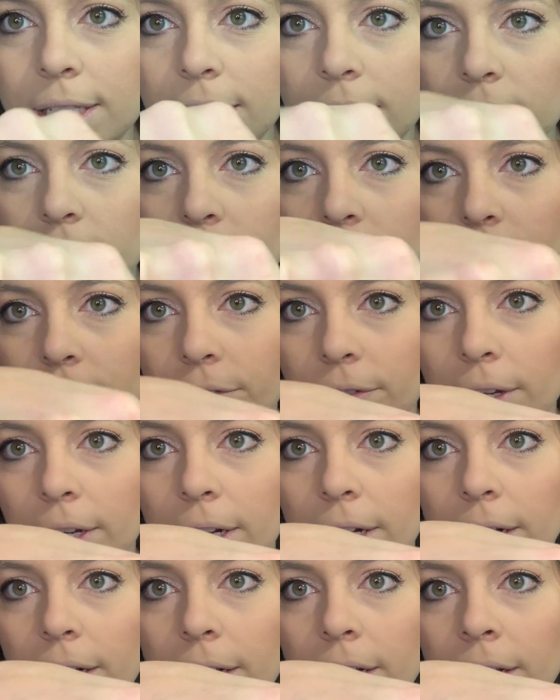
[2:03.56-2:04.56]
it to your
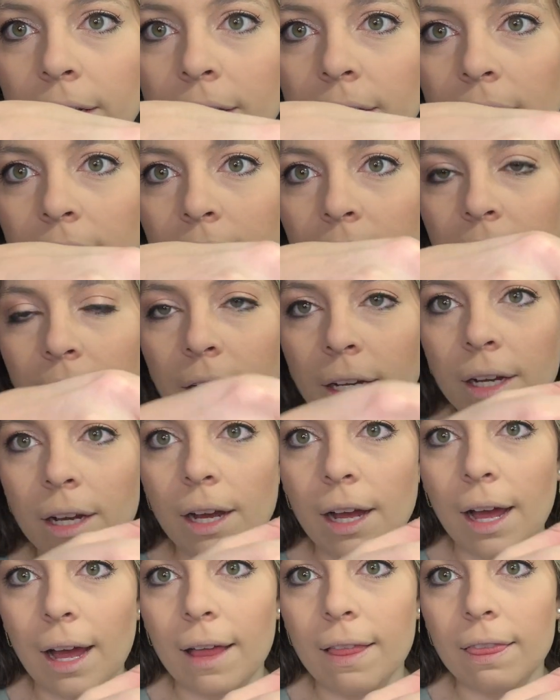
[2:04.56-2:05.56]
finger.
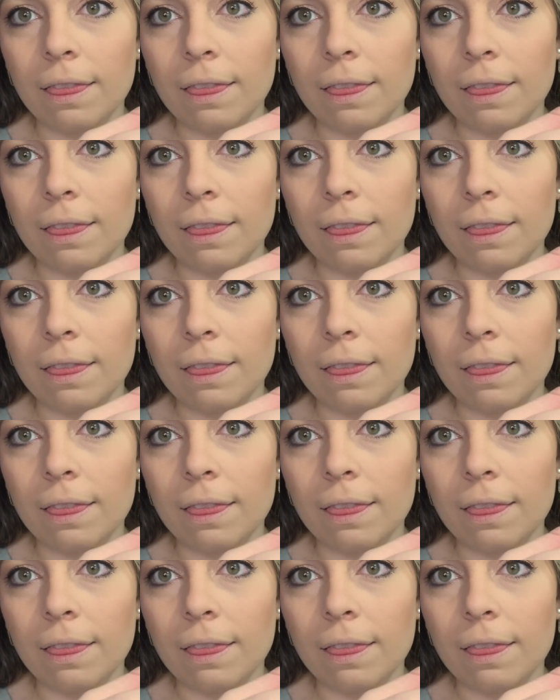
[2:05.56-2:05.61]
I